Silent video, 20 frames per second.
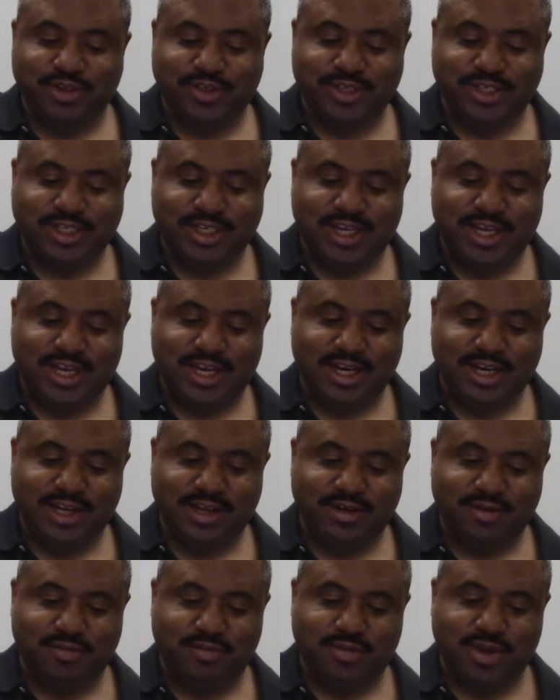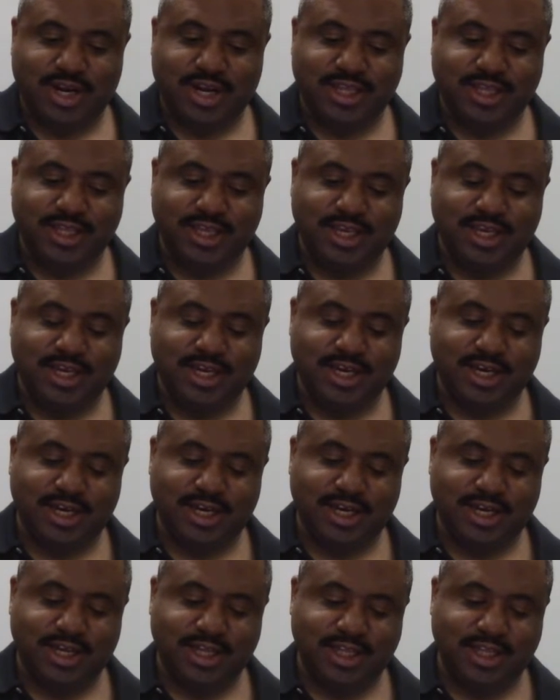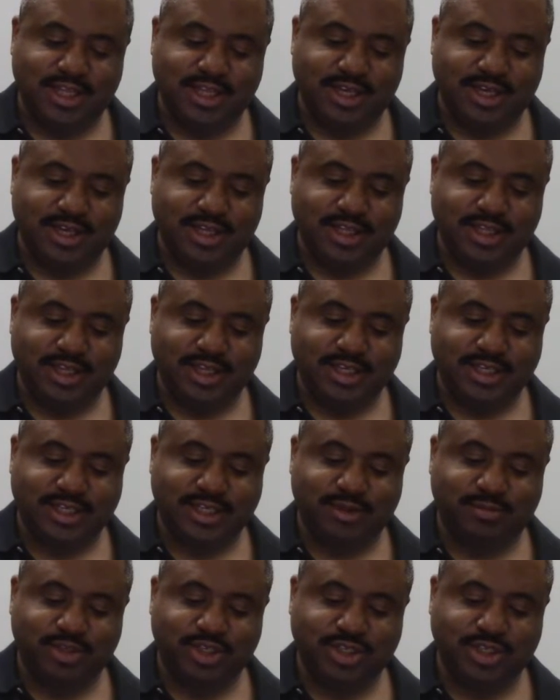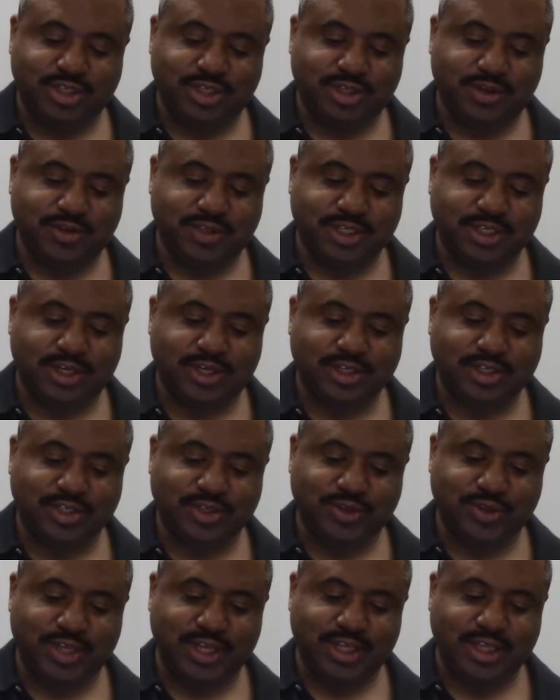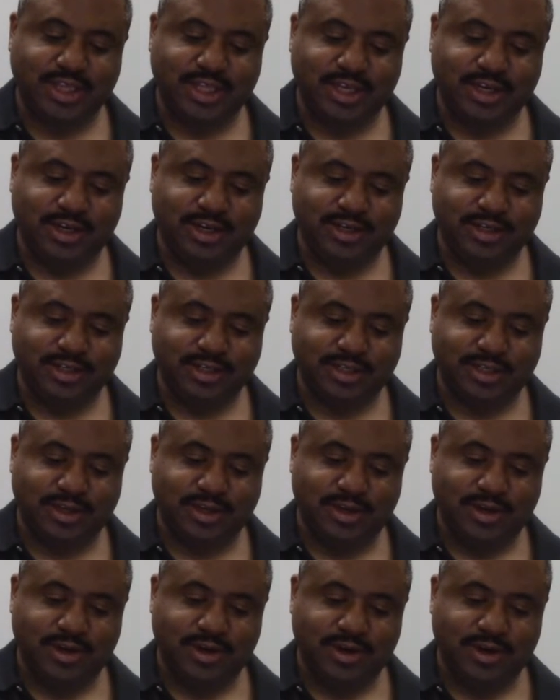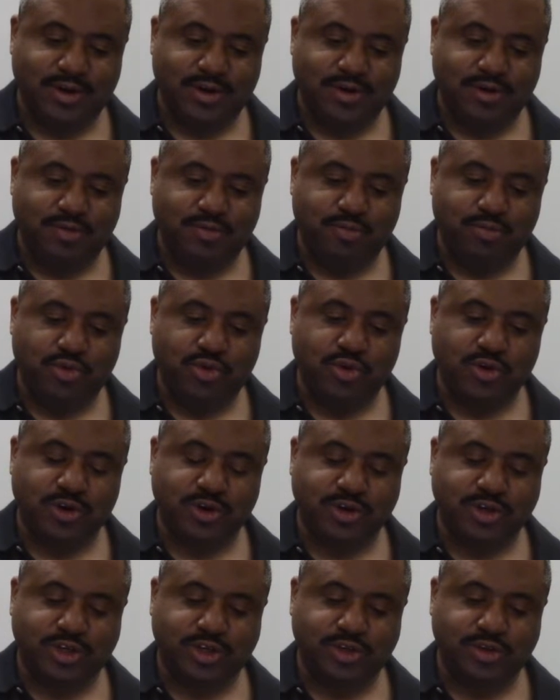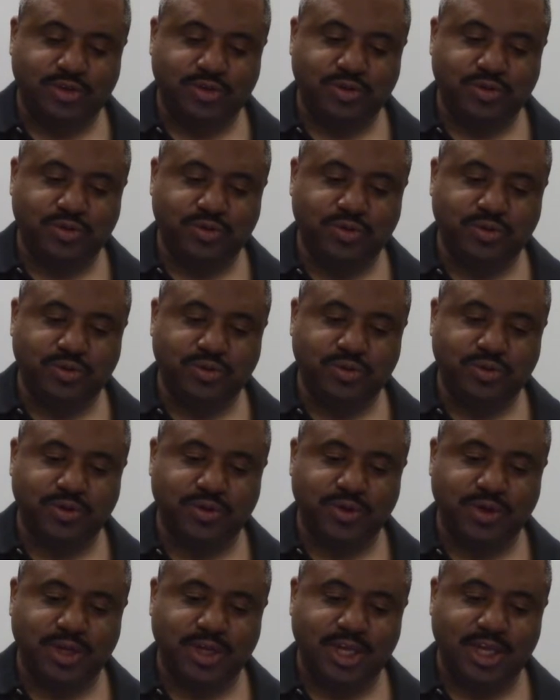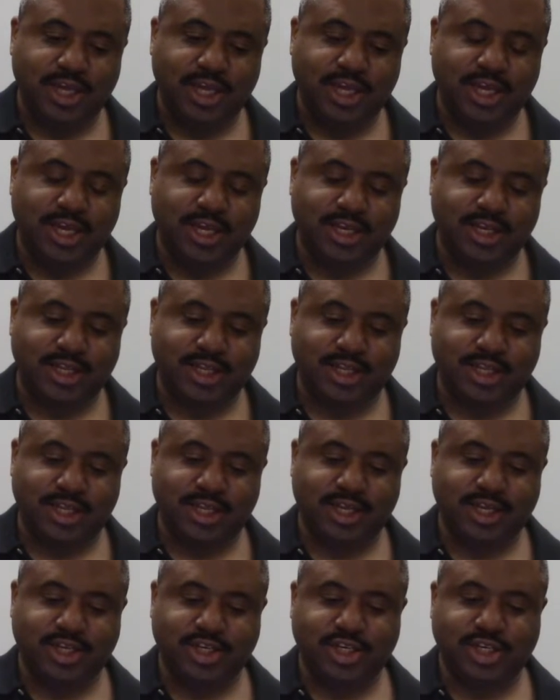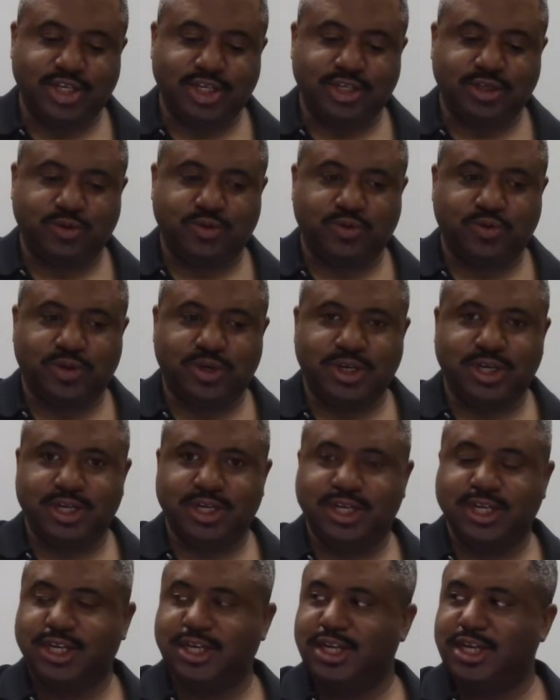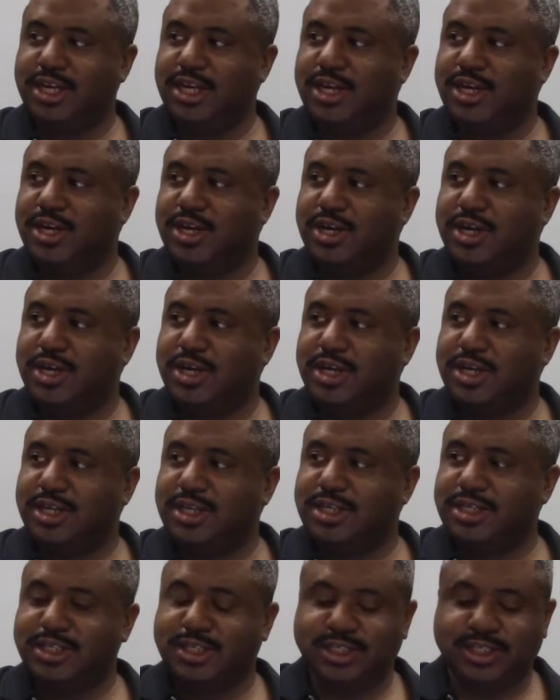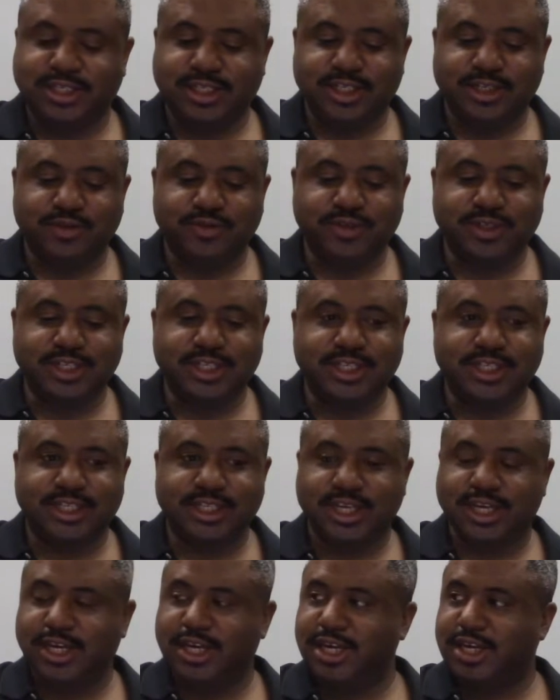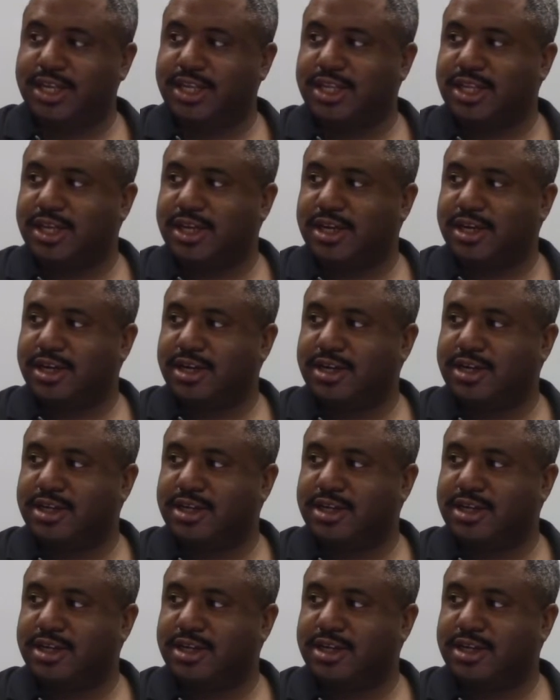understanding, but I think the assumption, though, is also that there's more to it than just what is literally said there.